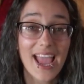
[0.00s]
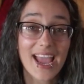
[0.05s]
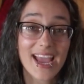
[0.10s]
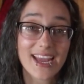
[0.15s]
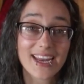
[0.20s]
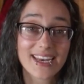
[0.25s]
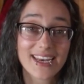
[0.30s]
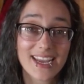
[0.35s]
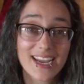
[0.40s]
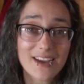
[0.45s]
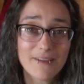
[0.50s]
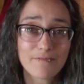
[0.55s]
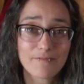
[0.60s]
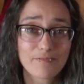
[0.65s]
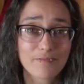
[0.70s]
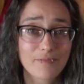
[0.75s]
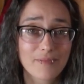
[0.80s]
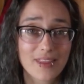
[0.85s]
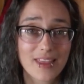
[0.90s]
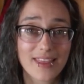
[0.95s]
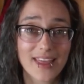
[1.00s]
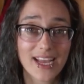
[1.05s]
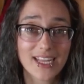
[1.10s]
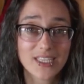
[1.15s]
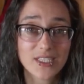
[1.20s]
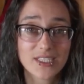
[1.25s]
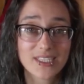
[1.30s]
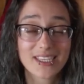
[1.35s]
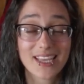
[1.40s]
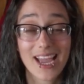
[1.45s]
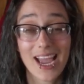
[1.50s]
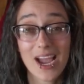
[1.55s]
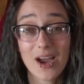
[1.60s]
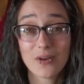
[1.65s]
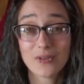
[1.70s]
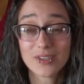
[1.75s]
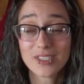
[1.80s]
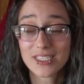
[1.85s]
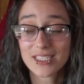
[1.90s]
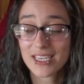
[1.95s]
And yeah, that's the
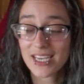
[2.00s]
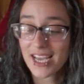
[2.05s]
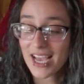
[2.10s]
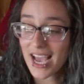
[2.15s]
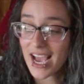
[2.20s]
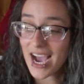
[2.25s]
house.